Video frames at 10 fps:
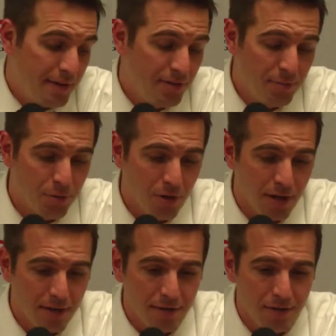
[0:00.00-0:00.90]
did seem to
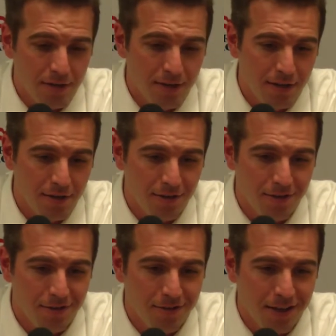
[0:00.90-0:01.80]
work, and he,
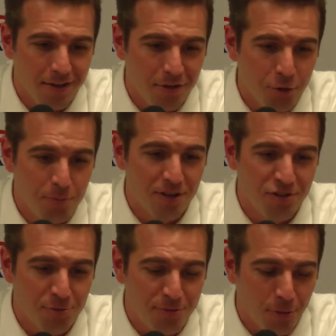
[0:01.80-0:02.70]
kind of the two
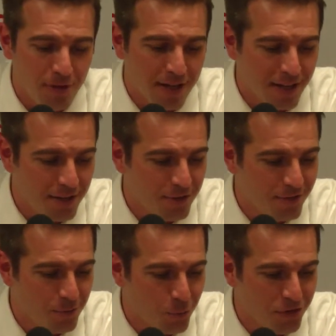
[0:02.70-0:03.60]
possessions before that kind of
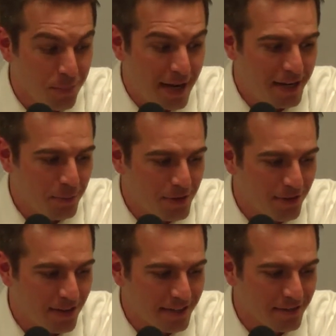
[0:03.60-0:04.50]
was debating whether
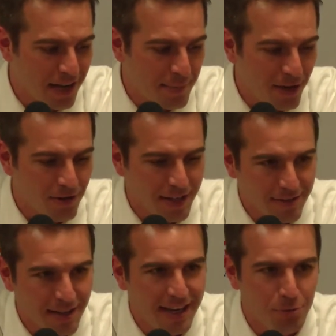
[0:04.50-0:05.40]
to take the timeout, and it
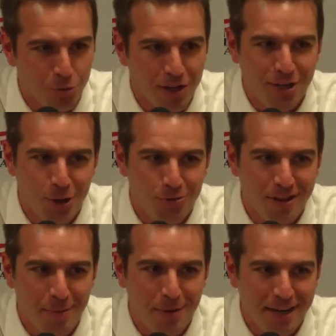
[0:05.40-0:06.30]
sank really close to
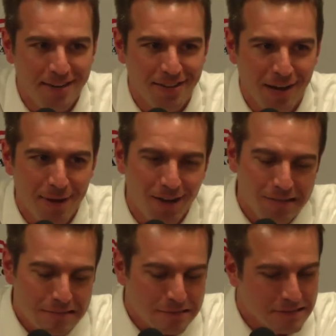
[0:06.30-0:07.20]
that media timeout,
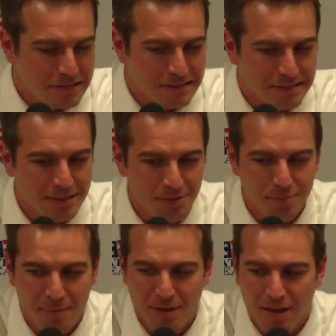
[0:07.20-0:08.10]
and it was just you know
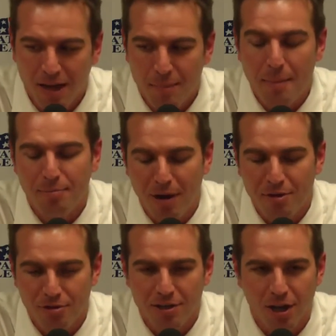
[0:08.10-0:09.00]
maybe maybe
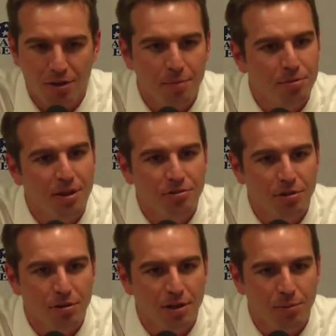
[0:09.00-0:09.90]
probably should have called it a possession
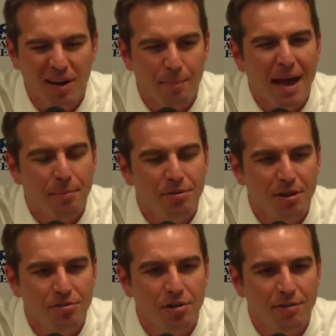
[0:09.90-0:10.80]
earlier. We had a bad
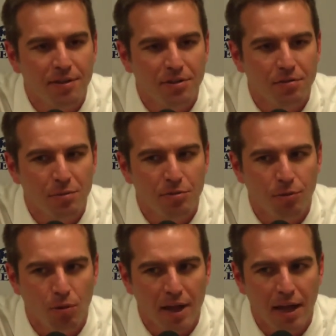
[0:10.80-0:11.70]
possession offensively
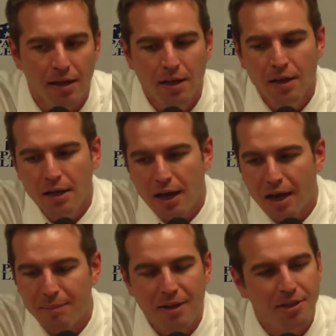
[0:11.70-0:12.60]
before that.
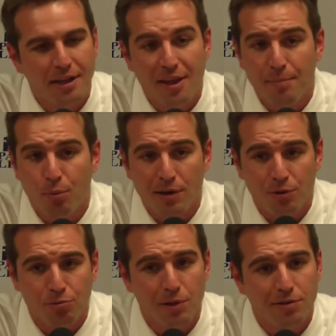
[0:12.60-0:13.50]
Um, I think at that point it
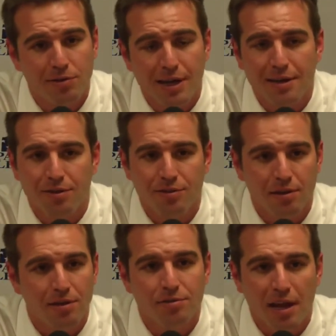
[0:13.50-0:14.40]
was really just to kind of
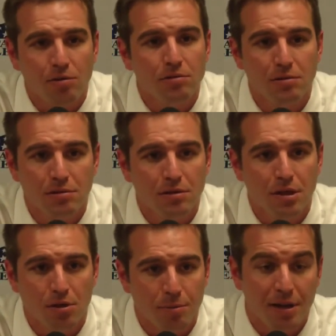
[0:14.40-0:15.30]
settle us down a
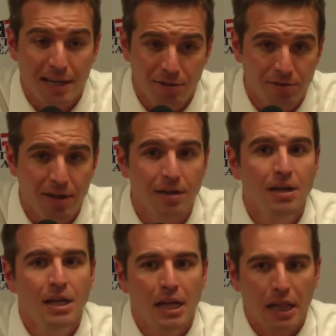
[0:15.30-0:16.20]
little bit, like you said.
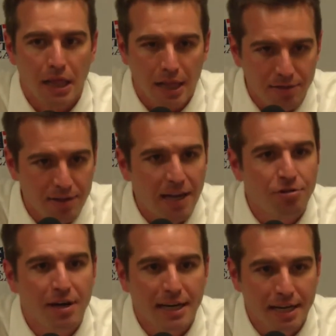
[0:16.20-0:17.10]
Let's not
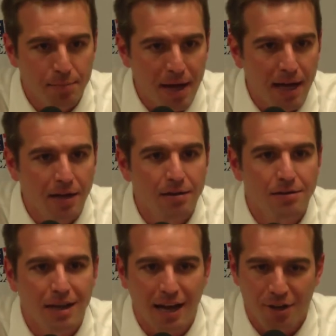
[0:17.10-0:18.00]
try to get it back.
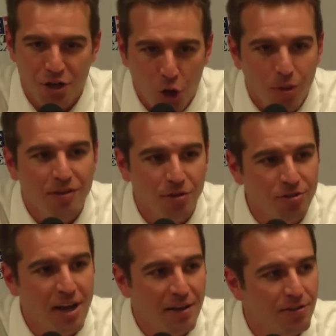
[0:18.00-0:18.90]
I know these are
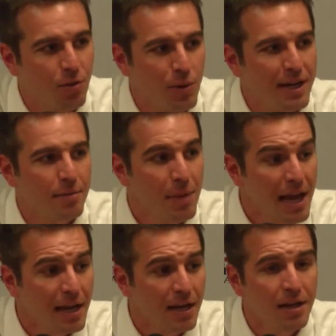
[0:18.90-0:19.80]
shots that we can
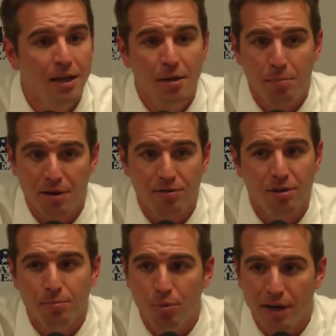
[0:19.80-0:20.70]
make, but at
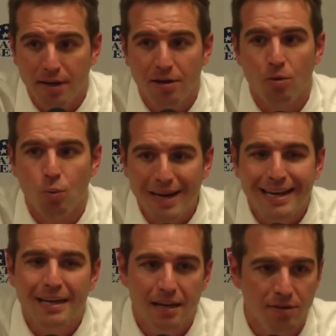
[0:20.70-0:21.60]
some point here, we
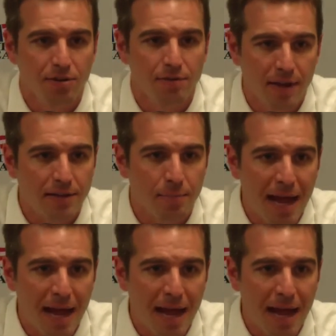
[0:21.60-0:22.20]
can get stuff at the